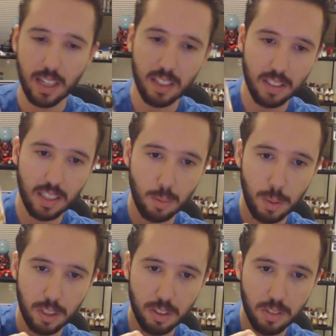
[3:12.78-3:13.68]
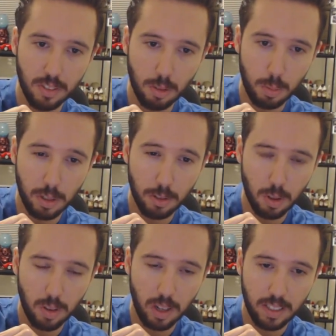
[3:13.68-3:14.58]
And it has a nice picture of a root beer
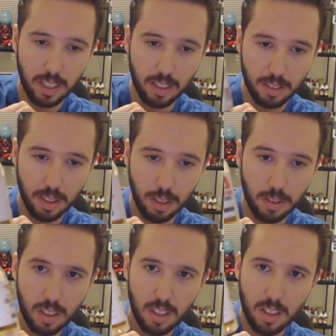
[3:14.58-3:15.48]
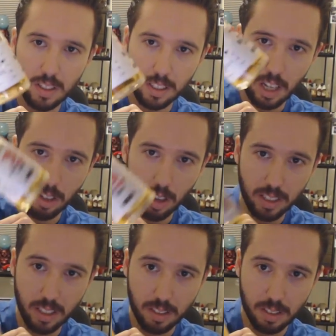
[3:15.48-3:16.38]
float on there. So the color
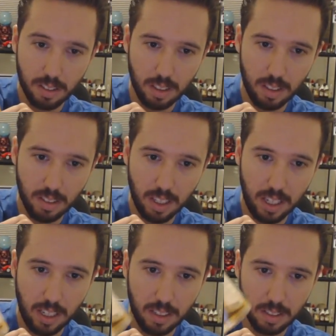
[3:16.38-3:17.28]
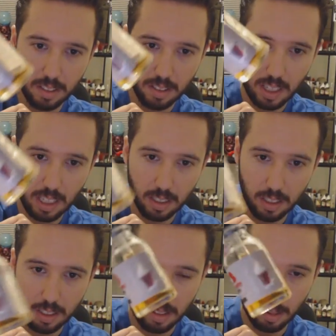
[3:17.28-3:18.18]
on this is uh, kind of
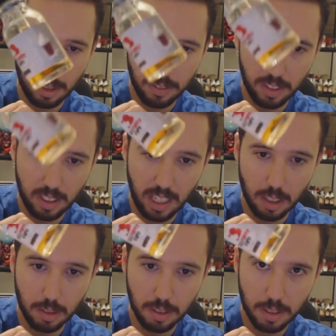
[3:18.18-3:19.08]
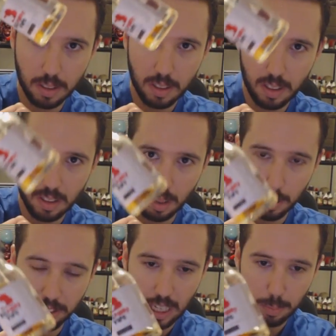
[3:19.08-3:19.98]
like a little bit of a yellow, a little
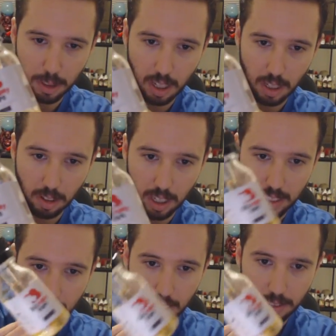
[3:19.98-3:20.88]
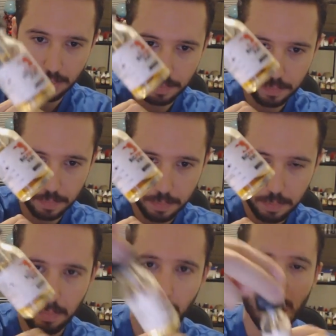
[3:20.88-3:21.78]
bit of amber color on there
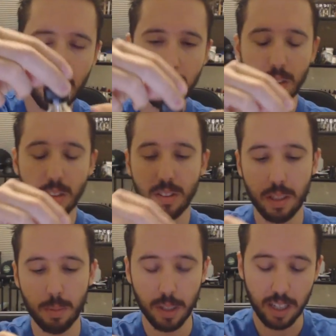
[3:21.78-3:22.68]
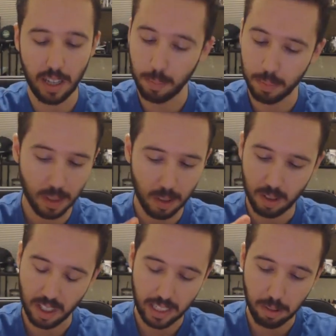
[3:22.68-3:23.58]
as you can see, but um,
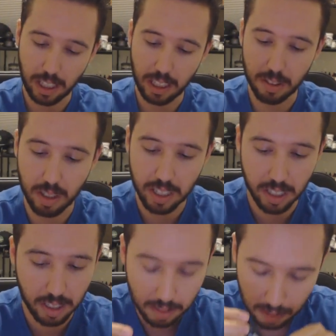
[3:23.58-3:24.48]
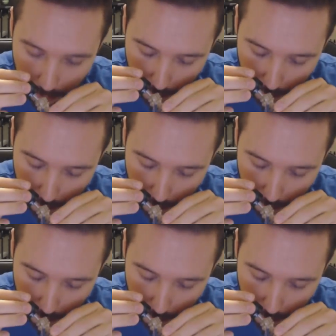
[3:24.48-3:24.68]
it's gonna get right into it here.